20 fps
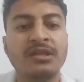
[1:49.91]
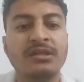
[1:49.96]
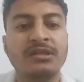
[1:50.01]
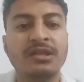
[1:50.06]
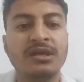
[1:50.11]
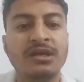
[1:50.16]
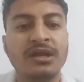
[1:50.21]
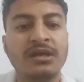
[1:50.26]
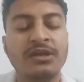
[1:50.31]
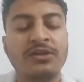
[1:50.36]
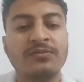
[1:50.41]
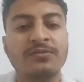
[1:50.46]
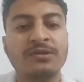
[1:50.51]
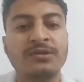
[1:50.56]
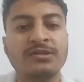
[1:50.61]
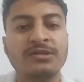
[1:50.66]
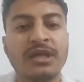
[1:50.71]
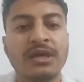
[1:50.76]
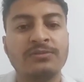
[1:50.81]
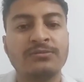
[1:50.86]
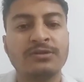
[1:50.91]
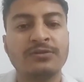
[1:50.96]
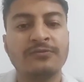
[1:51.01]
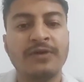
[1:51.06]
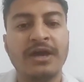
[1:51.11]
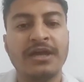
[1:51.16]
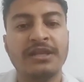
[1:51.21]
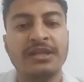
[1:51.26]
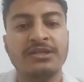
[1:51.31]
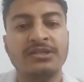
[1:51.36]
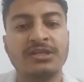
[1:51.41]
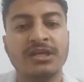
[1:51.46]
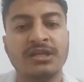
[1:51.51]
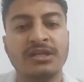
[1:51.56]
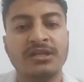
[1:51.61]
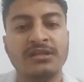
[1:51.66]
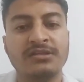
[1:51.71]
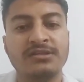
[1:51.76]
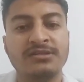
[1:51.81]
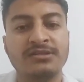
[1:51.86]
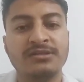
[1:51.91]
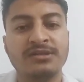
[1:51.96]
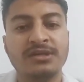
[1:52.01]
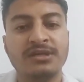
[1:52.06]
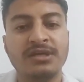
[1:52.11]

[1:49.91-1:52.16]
There are numerous types of ionic channels,